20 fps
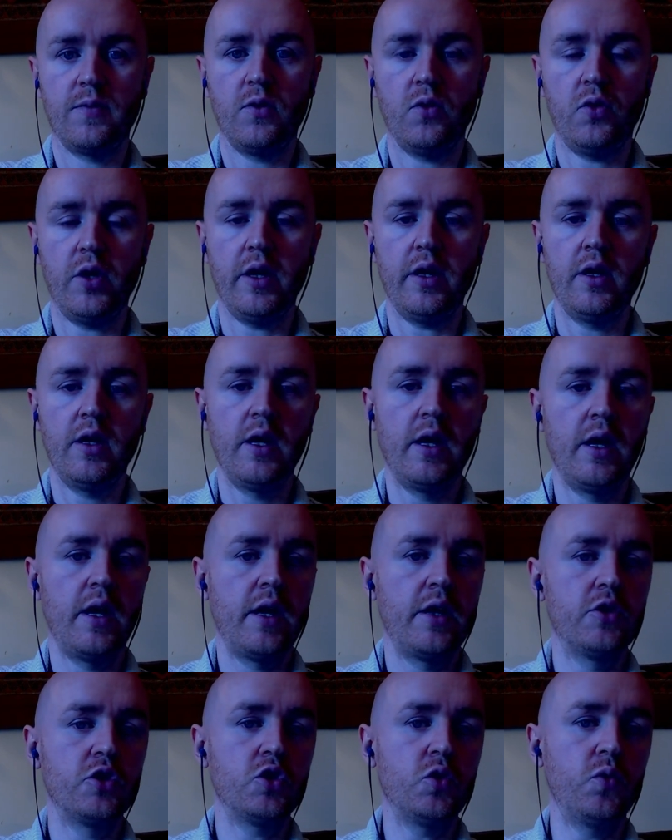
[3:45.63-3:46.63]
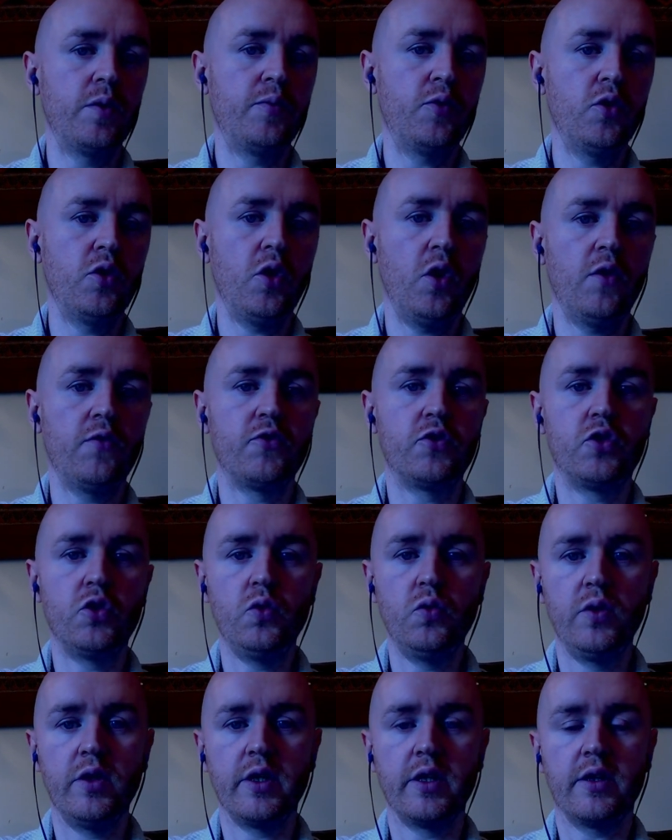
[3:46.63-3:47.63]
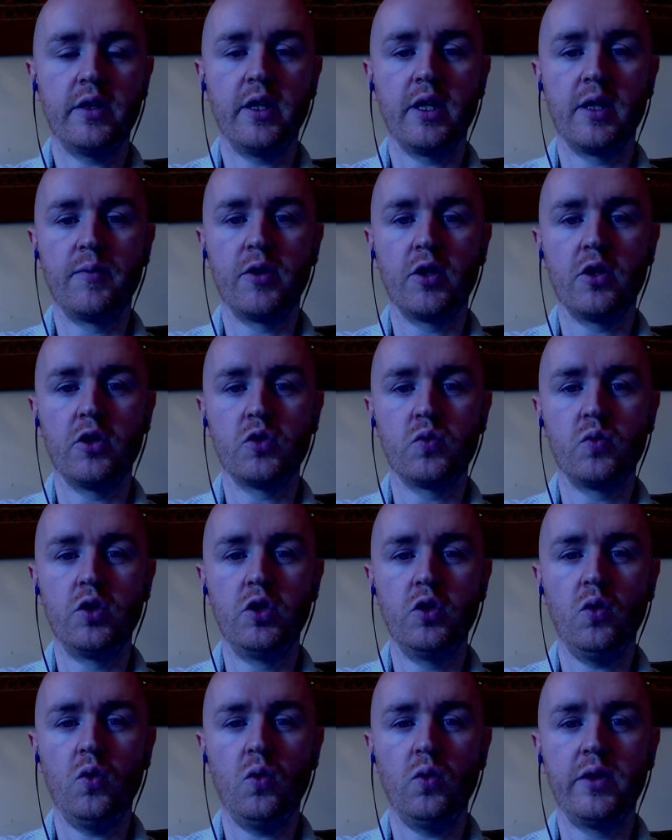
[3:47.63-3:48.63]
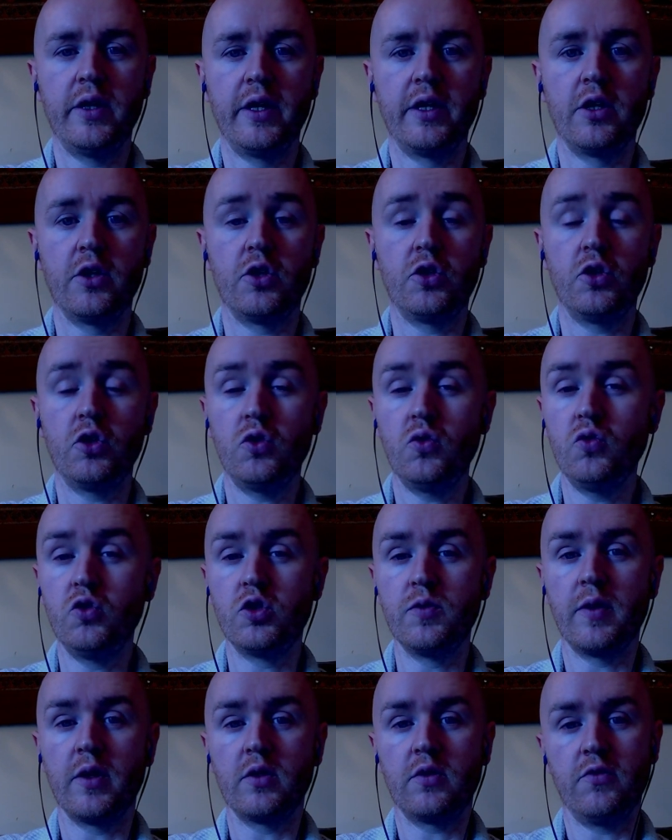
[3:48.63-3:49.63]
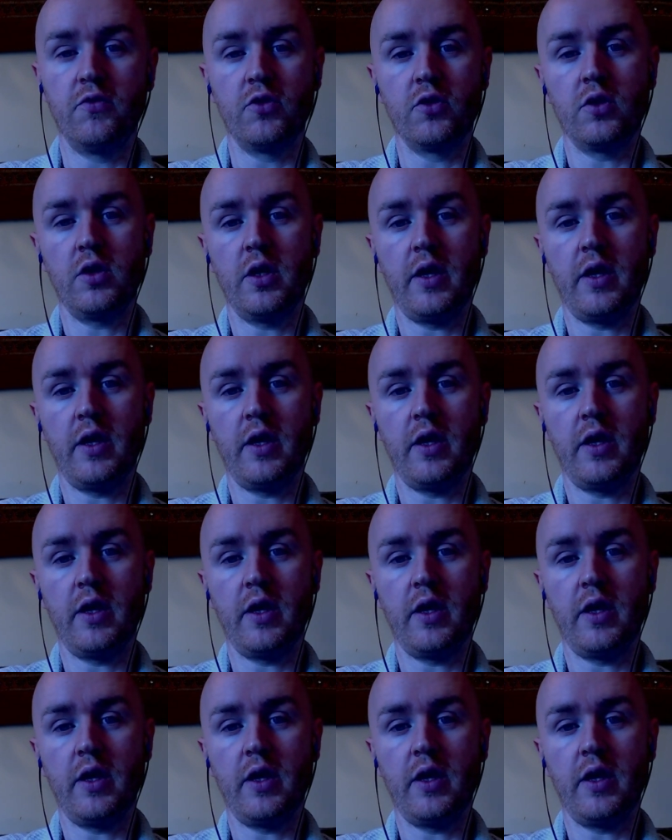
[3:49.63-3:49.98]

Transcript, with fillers: okay so we put off doing a thing because we know that a huge amount of